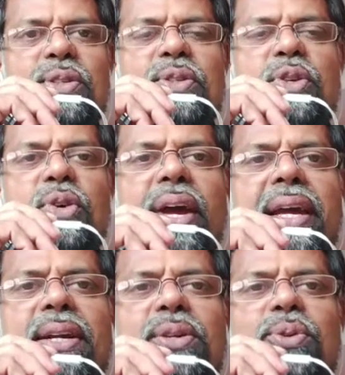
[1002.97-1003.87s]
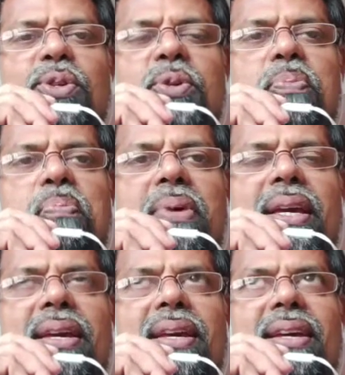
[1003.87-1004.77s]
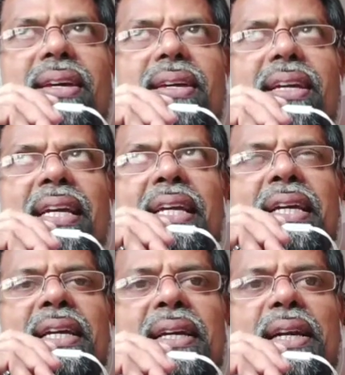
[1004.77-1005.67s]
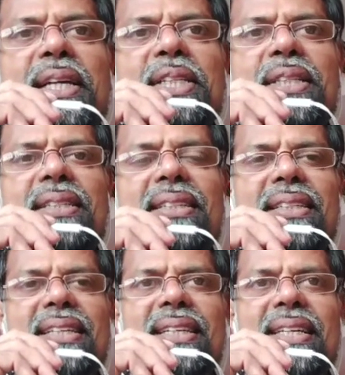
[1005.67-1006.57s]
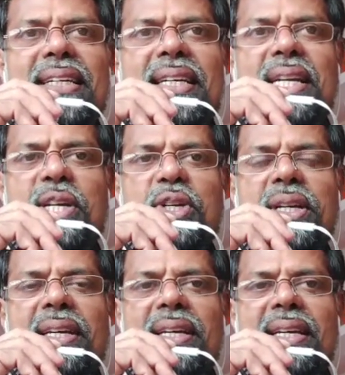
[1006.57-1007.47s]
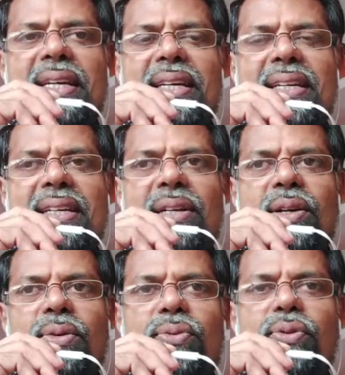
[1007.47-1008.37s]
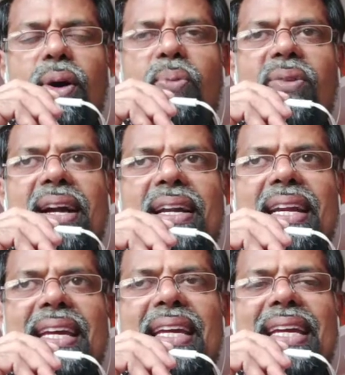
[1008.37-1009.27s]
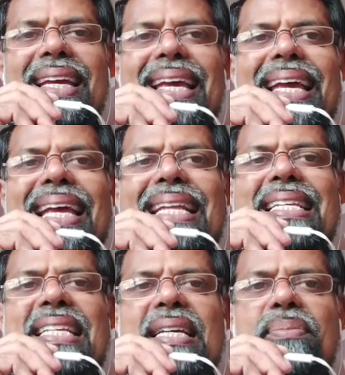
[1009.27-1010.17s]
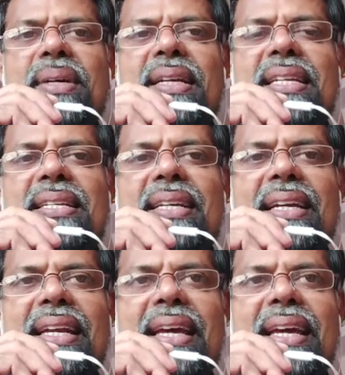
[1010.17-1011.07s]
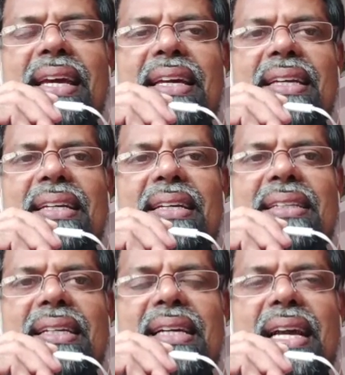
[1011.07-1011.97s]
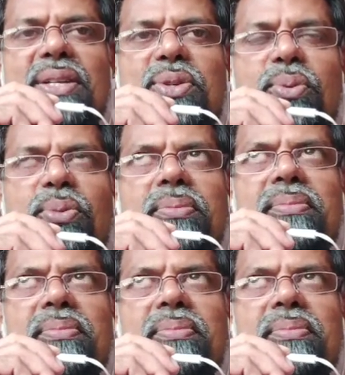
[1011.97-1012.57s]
Try to speak in English initially for only 10 minutes a day in the classroom